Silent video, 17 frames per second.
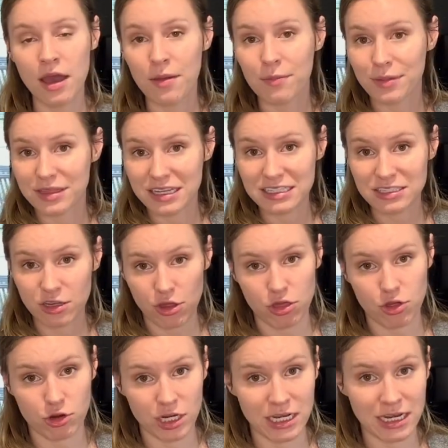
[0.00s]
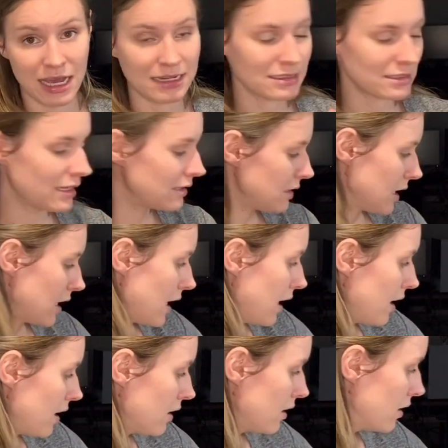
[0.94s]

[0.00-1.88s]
But these are 39 cents a can.